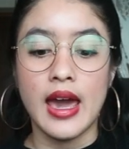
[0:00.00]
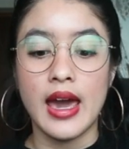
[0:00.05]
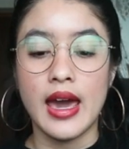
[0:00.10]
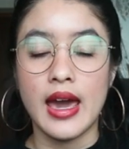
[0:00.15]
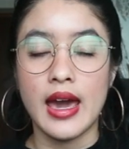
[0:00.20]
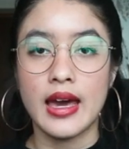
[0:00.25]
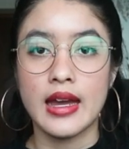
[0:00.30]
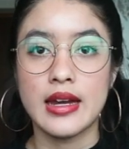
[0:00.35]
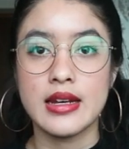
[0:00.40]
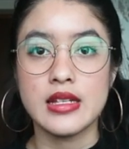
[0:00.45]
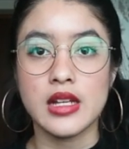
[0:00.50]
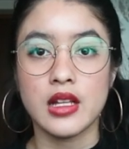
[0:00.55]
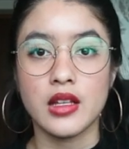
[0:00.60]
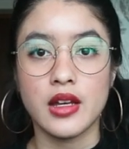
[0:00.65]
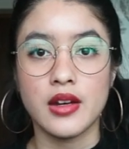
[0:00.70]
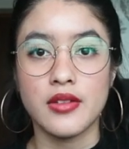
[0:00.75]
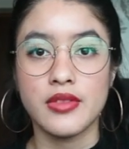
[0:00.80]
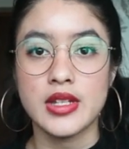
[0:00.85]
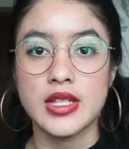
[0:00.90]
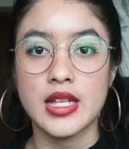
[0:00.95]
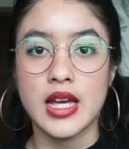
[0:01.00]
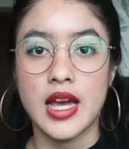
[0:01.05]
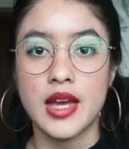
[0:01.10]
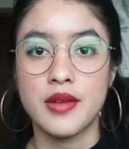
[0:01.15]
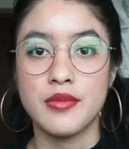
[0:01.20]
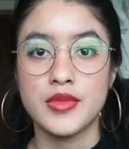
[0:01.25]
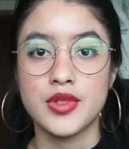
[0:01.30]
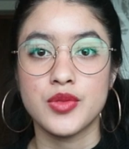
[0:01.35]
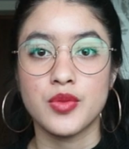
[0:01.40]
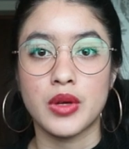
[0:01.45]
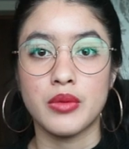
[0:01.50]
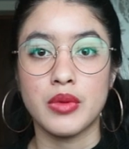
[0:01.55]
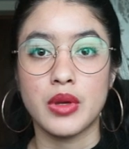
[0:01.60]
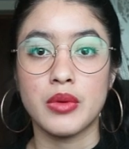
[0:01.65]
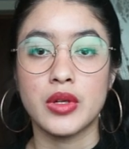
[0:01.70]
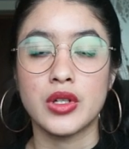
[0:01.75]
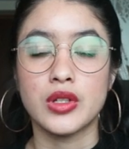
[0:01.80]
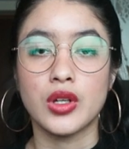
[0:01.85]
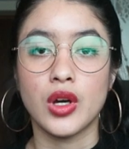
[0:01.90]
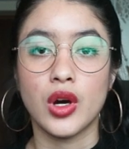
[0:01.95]
And a lot of the times when we
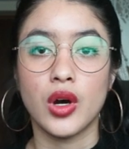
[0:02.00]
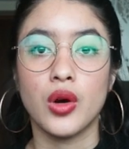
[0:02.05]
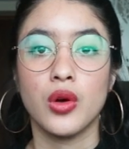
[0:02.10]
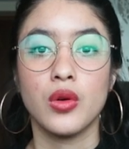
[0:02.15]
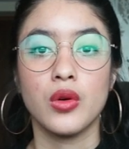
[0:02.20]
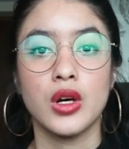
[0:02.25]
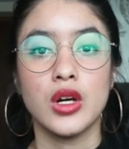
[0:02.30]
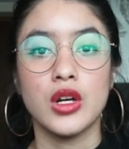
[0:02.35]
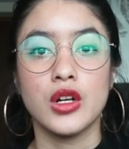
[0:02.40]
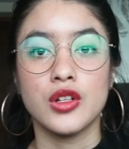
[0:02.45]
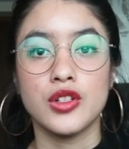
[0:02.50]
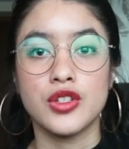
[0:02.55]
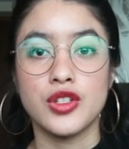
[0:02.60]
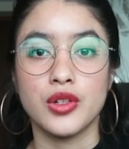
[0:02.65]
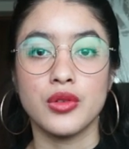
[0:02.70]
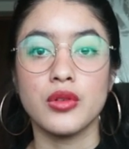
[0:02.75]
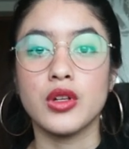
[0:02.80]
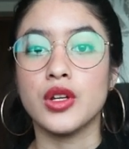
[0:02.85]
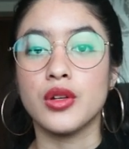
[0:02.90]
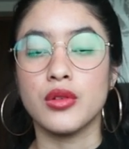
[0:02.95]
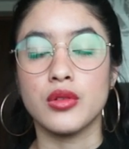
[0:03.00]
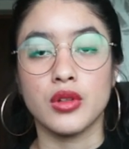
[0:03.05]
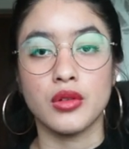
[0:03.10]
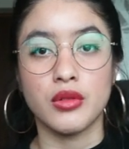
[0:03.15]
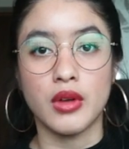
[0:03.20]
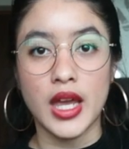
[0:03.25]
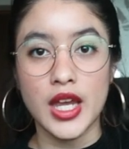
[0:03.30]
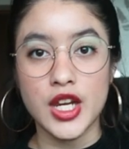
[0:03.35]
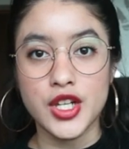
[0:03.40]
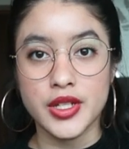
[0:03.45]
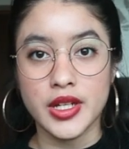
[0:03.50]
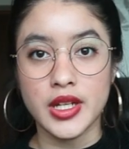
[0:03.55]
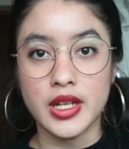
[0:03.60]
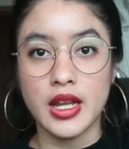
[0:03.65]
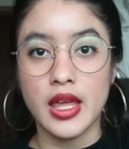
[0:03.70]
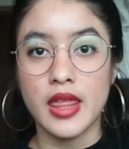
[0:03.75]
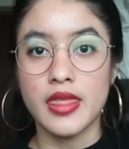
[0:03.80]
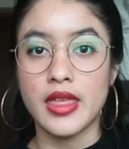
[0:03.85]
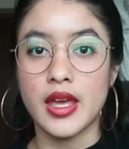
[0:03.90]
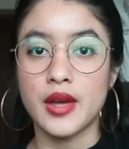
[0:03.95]
would go to a new
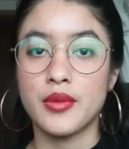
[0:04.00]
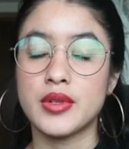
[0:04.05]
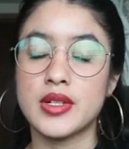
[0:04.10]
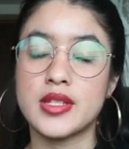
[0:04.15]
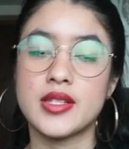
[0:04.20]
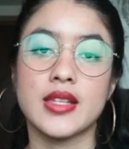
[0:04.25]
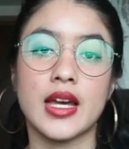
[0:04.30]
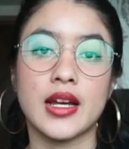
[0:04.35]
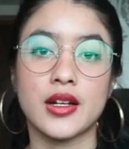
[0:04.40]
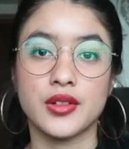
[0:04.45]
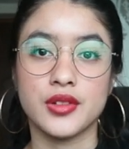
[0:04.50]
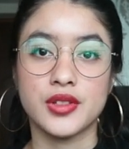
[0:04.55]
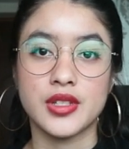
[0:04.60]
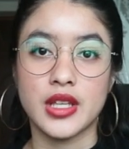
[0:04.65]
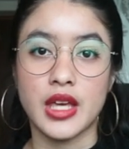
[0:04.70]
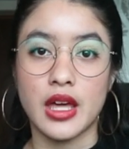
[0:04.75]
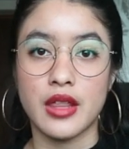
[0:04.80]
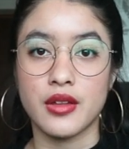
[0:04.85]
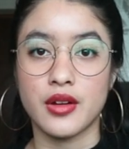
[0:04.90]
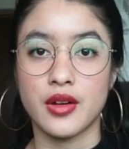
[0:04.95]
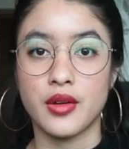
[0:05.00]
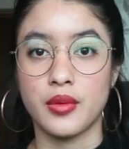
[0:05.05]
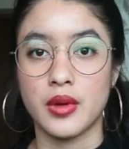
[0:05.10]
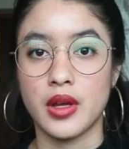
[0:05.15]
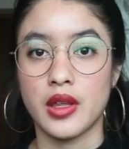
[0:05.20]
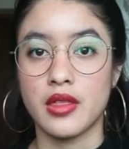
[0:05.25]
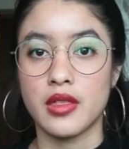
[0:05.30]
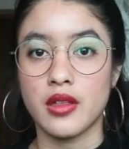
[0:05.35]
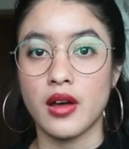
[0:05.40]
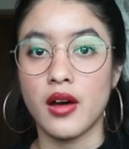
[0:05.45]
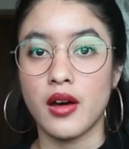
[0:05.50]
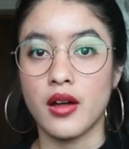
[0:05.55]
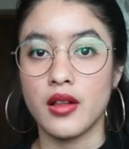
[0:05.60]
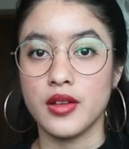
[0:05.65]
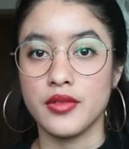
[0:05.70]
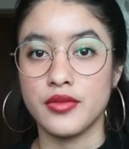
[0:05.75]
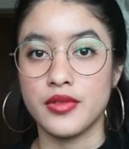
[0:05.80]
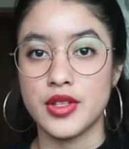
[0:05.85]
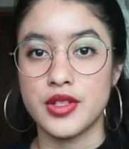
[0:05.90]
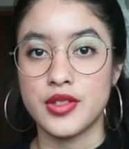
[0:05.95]
location, they would cycle together with
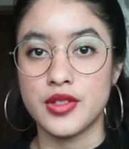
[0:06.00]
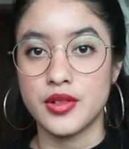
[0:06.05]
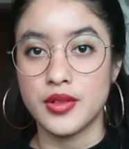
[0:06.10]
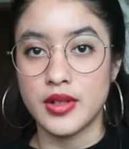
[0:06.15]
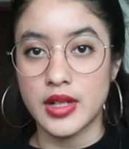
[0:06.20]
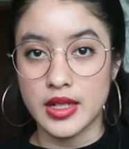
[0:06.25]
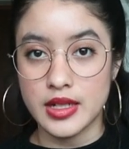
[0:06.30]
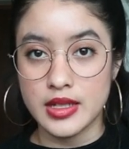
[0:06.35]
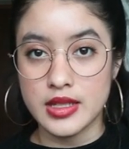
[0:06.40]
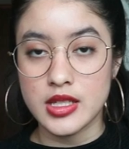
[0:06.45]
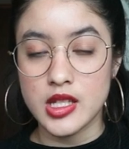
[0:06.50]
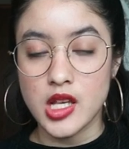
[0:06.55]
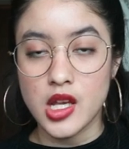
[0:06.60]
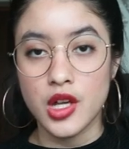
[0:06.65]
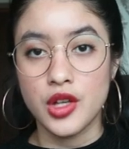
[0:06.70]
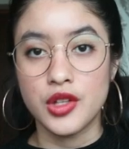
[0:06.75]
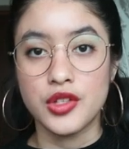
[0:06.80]
all of the students.